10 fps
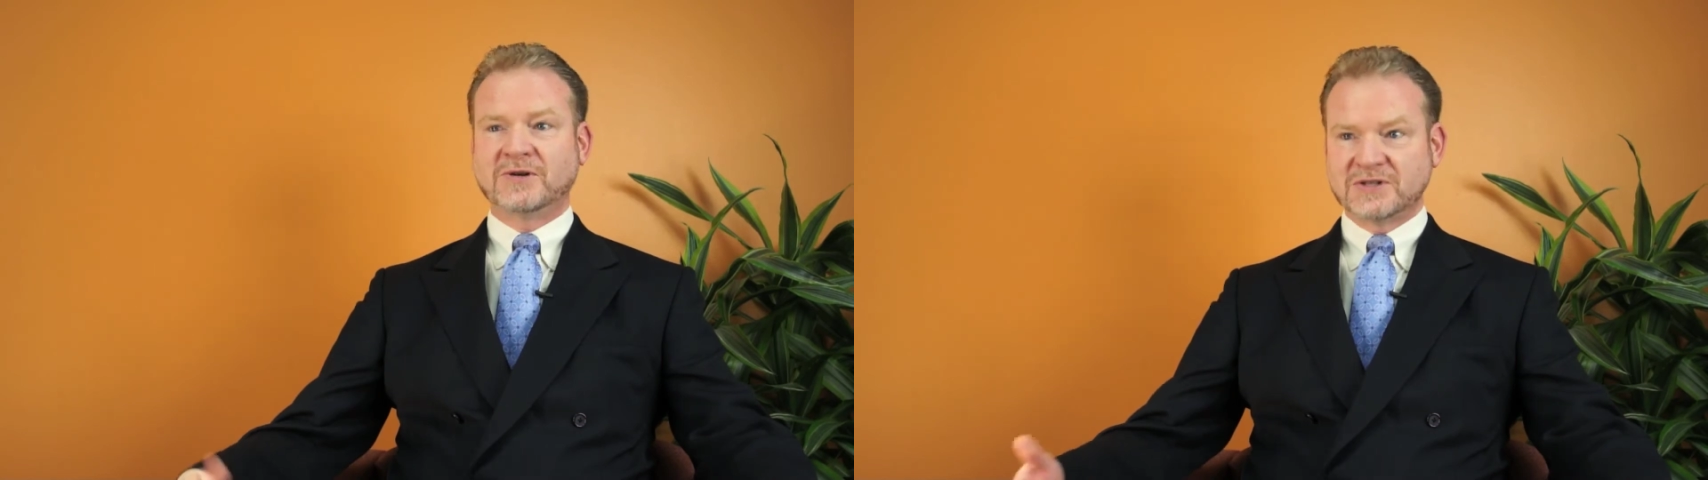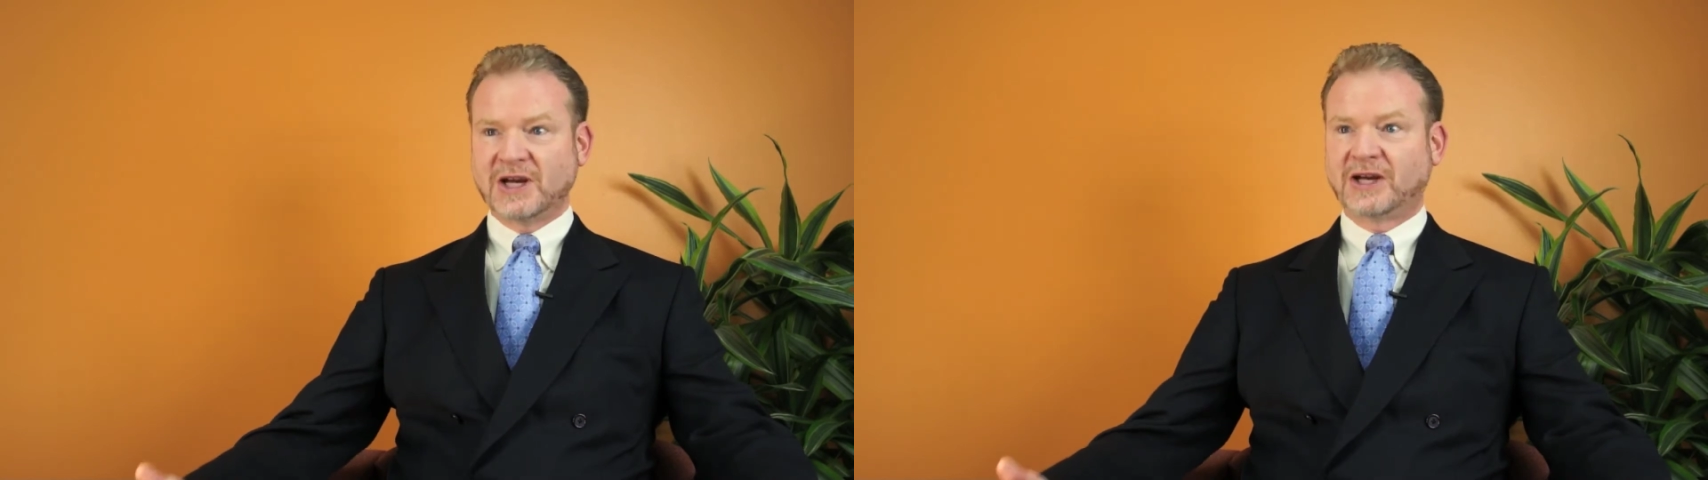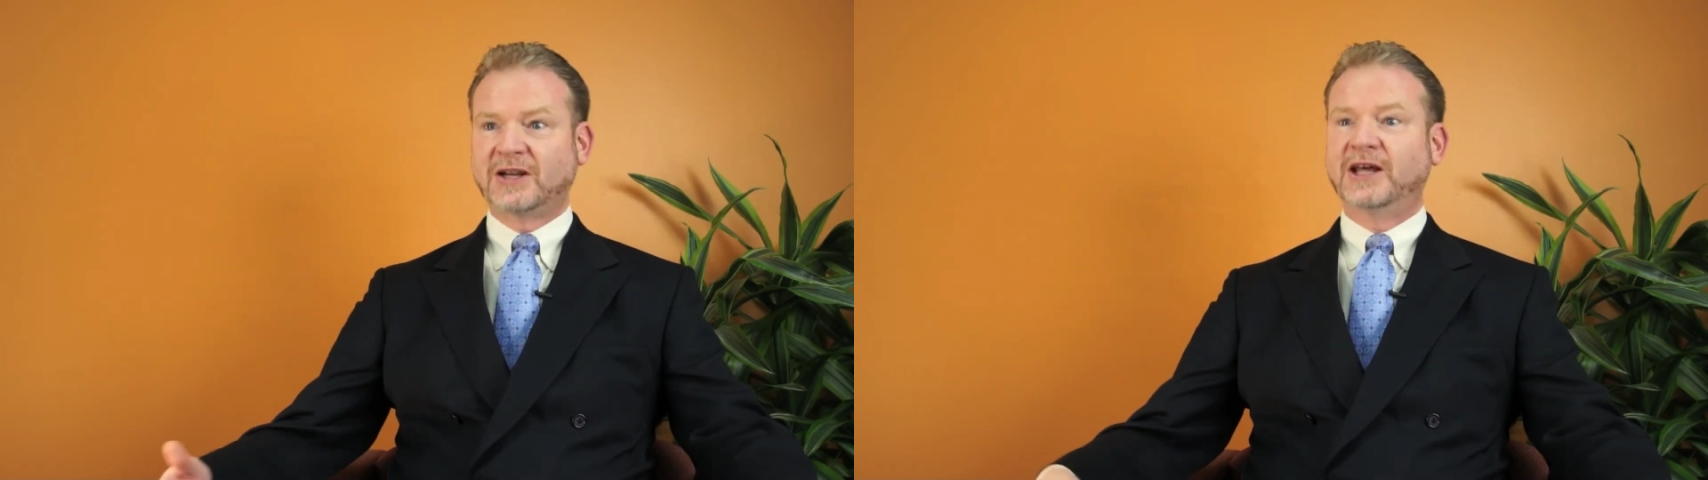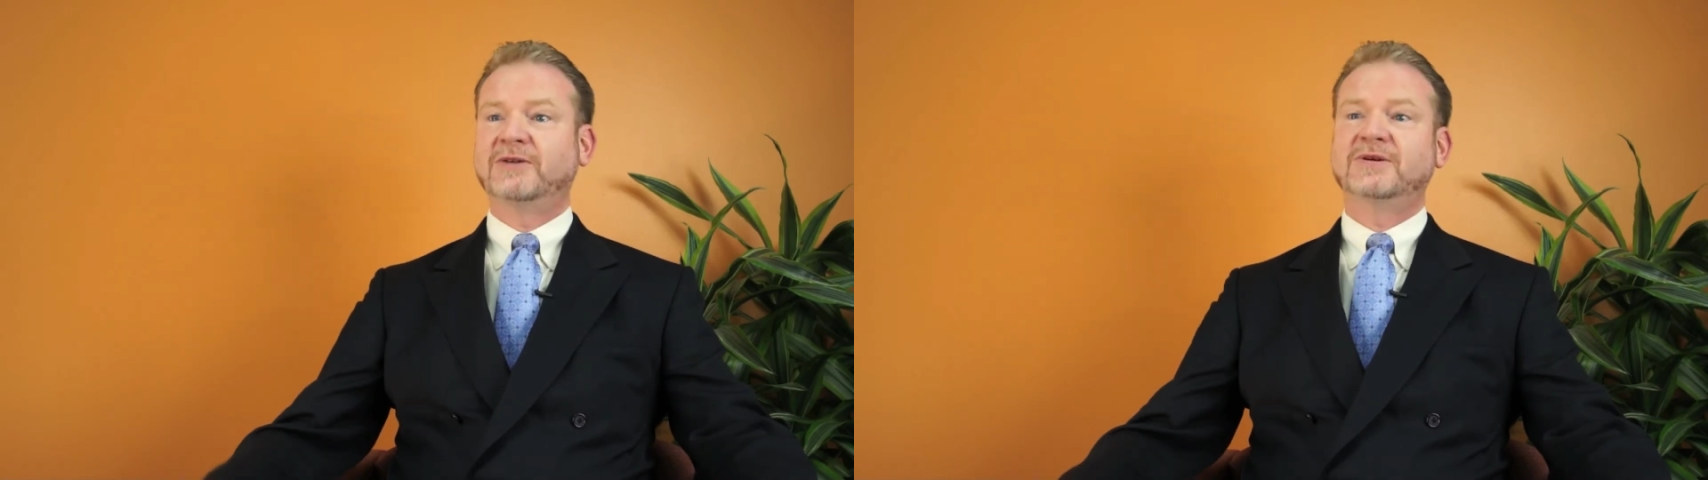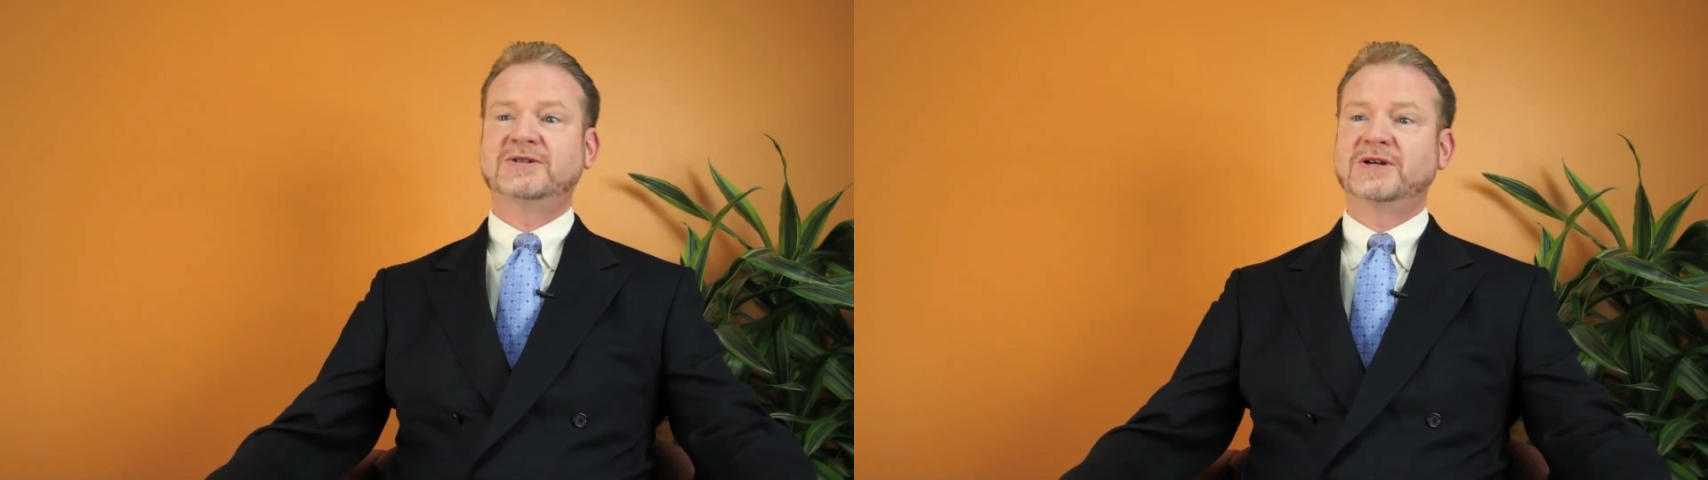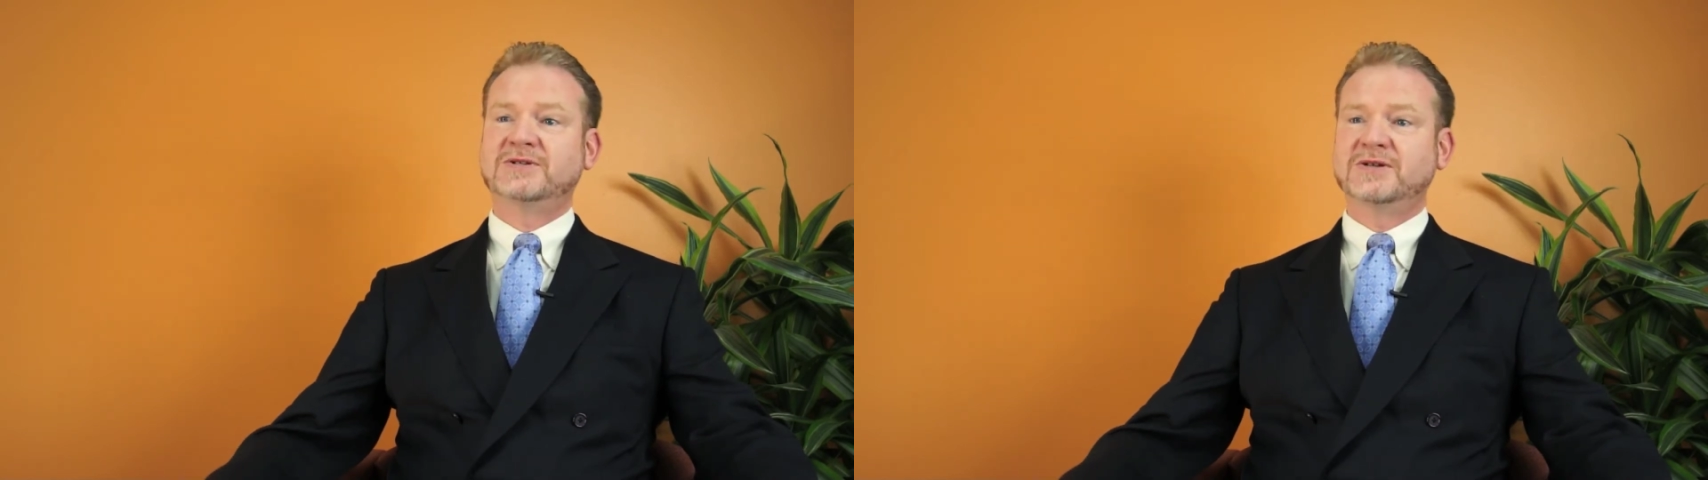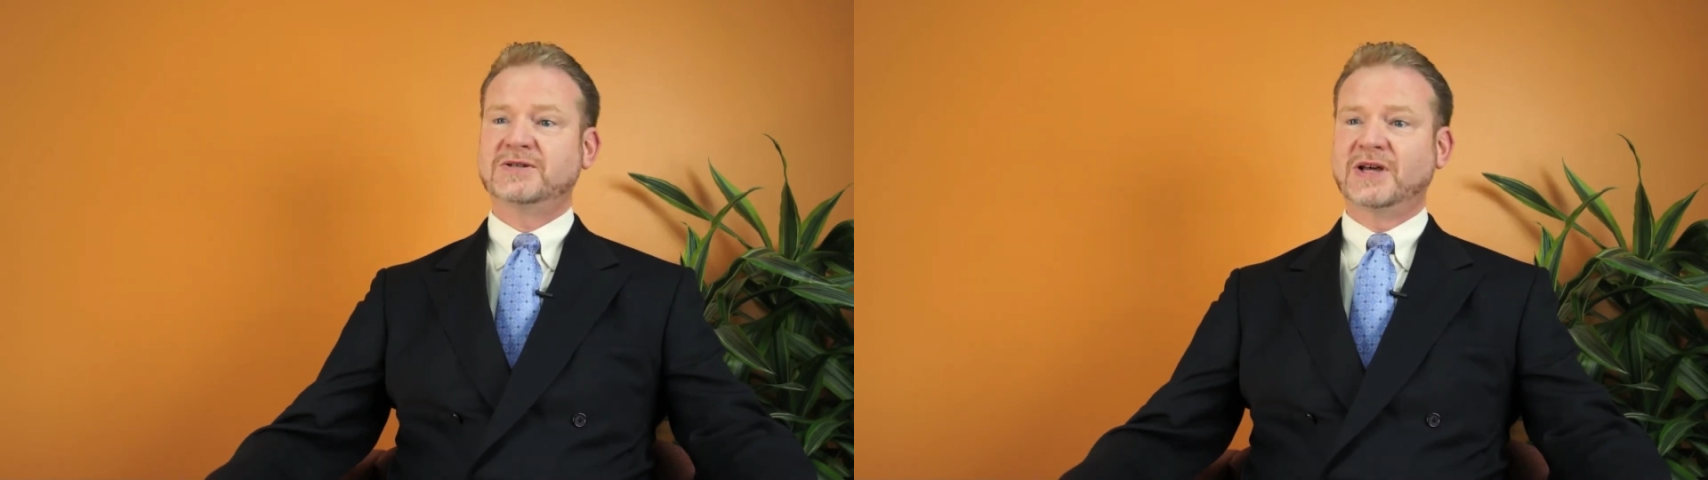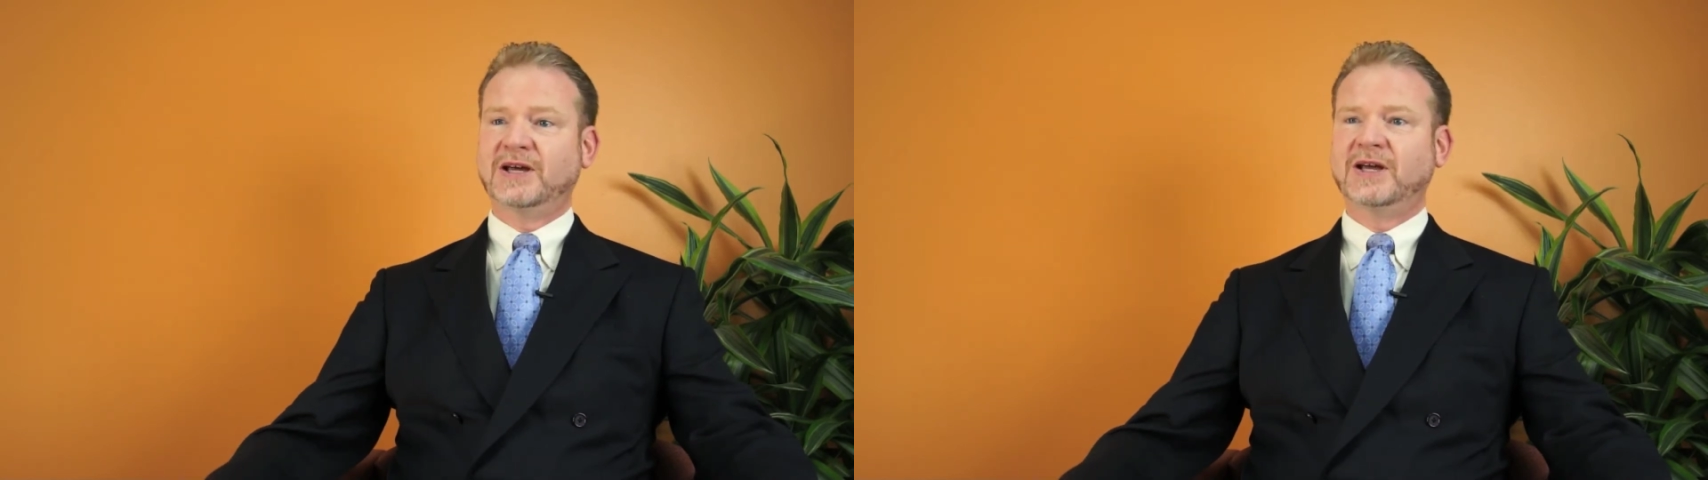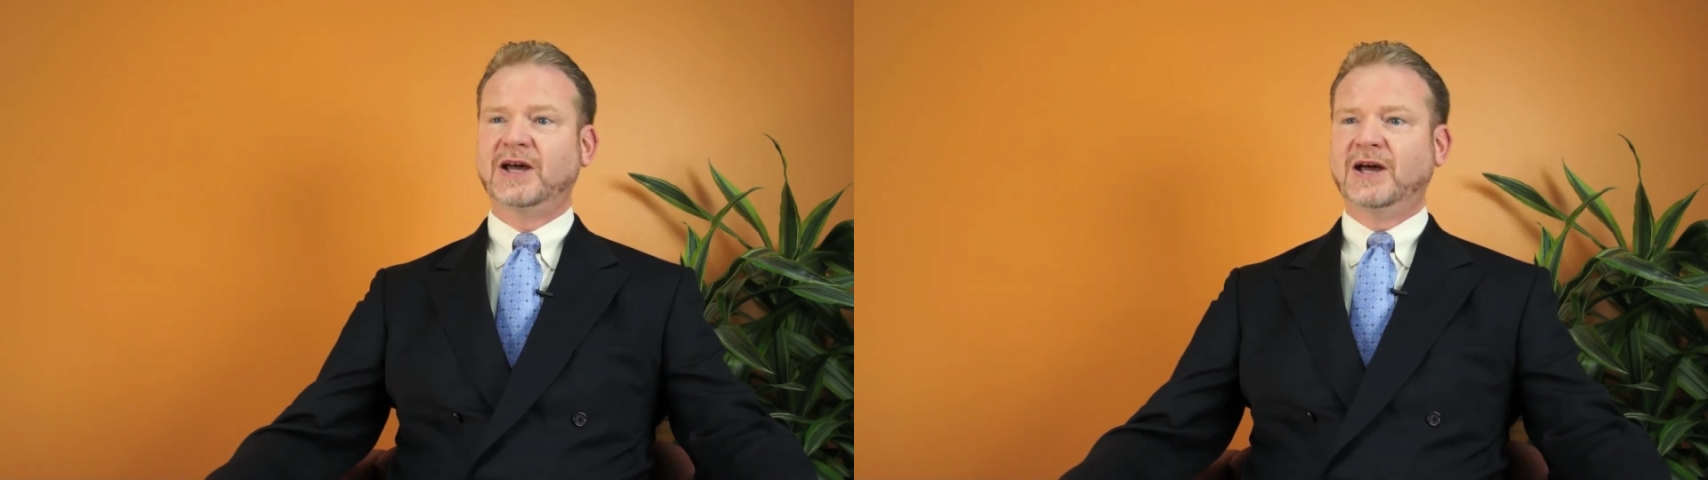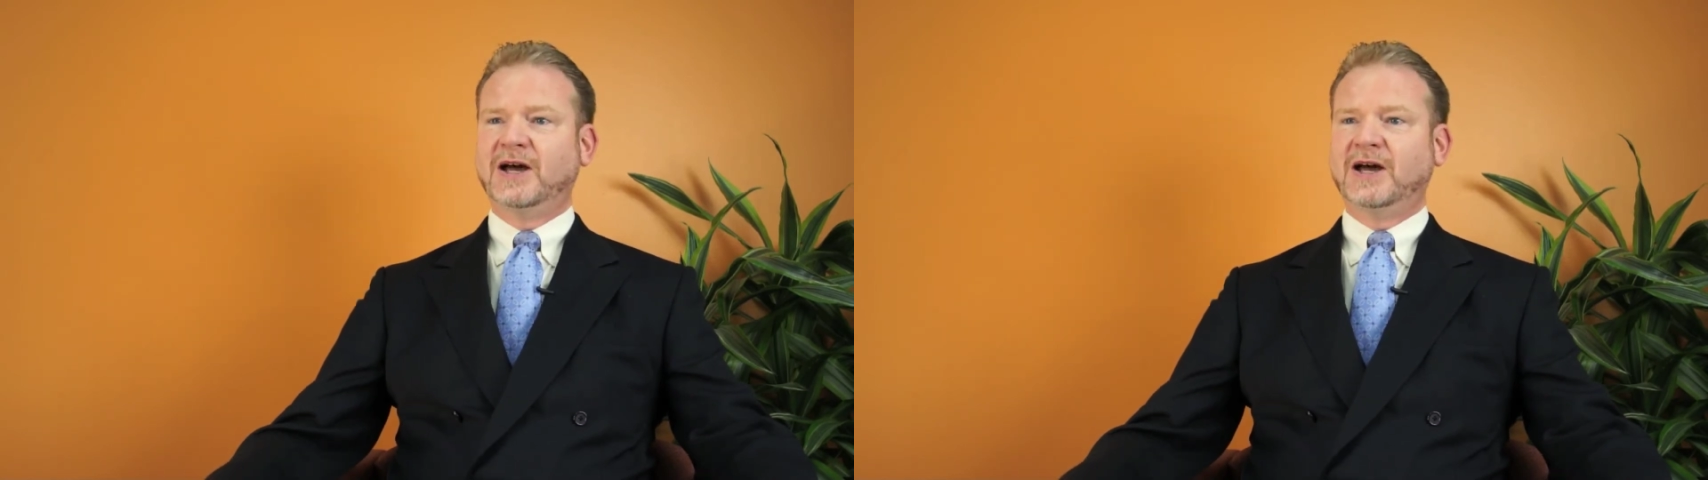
learn a second language, I should say.